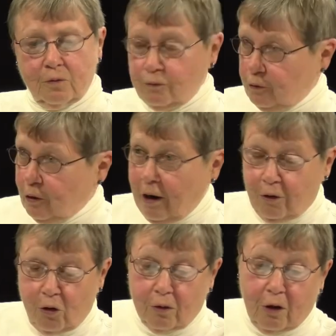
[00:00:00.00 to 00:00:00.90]
for our
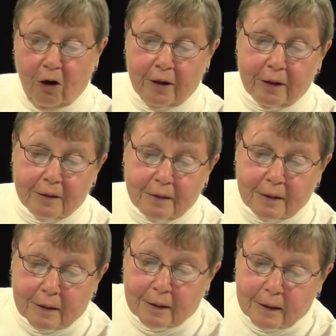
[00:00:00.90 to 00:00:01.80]
local audience
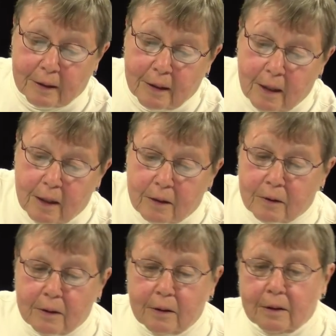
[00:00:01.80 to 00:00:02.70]
that the,
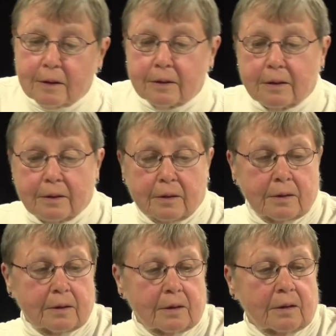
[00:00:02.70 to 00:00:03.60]
the
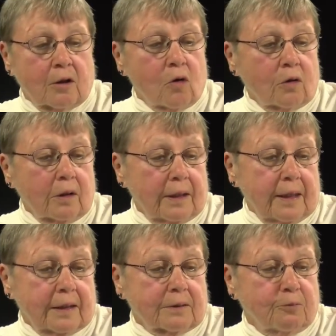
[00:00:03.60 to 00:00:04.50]
local
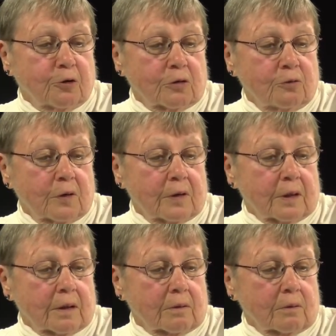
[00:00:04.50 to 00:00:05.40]
league has worked with
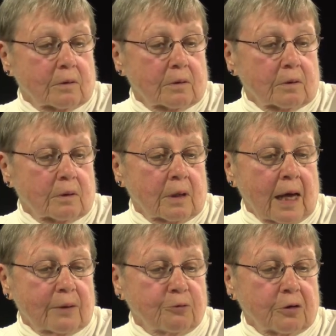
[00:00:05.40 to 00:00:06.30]
the
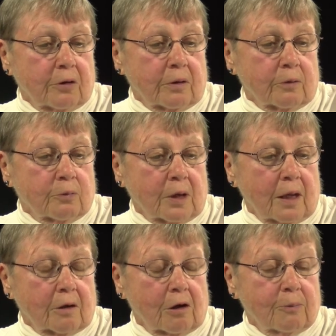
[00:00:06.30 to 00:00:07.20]
library, the
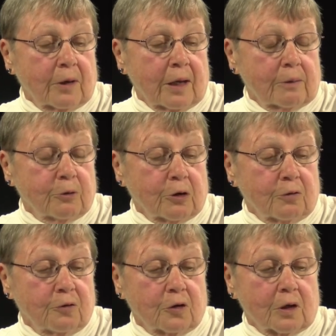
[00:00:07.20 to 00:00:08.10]
Kellogg-Hubbard Library,
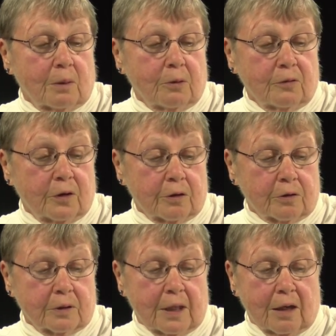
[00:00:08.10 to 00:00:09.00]
for a couple of
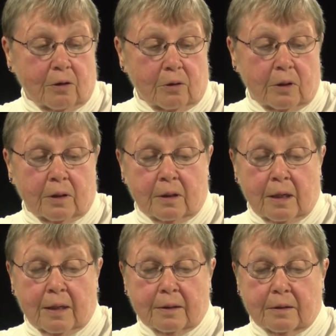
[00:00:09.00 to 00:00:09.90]
years now uh,
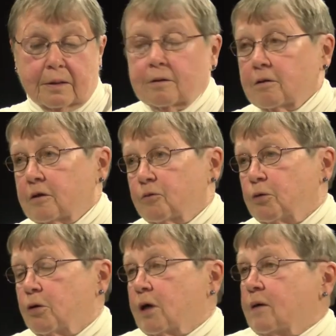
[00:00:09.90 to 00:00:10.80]
on series of
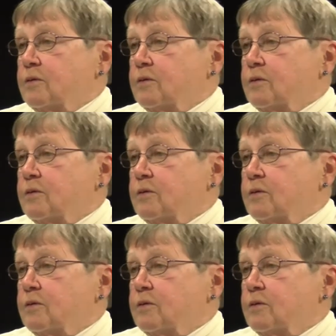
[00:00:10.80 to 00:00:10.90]
programs.